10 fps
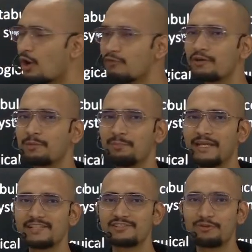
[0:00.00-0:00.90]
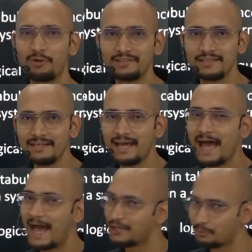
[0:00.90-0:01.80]
were based on the
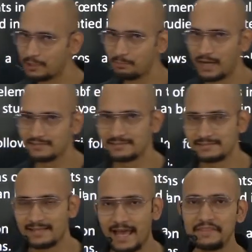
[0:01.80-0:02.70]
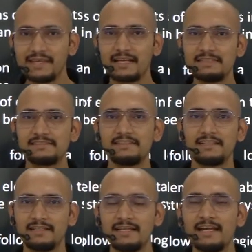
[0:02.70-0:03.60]
atomic masses, and they considered
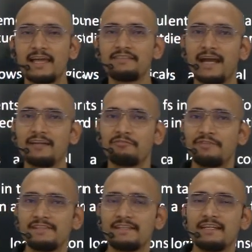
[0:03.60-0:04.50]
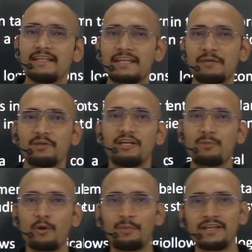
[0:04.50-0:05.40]
that physical and chemical
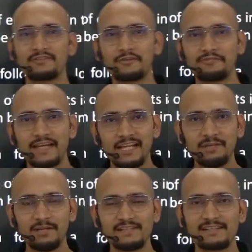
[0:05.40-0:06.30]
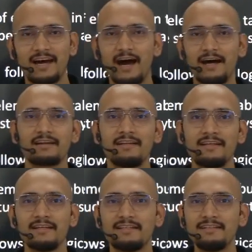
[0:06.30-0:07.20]
properties of the elements are
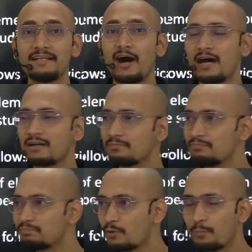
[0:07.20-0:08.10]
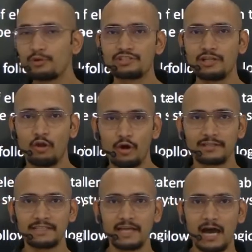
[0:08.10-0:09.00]
proportional, or they
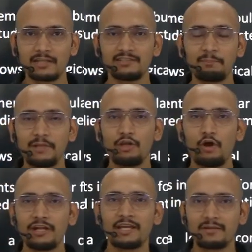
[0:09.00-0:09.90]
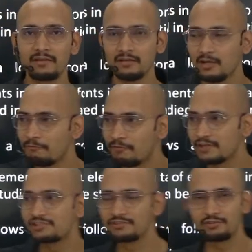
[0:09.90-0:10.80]
are the periodic
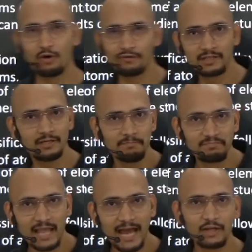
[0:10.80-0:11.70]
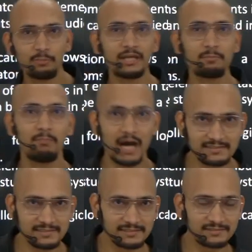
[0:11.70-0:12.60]
functions of the atomic
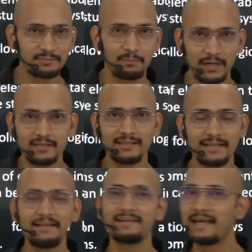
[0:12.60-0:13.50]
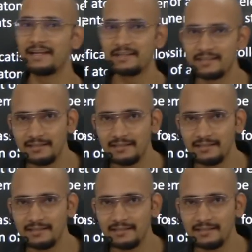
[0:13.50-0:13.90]
masses. But in reality,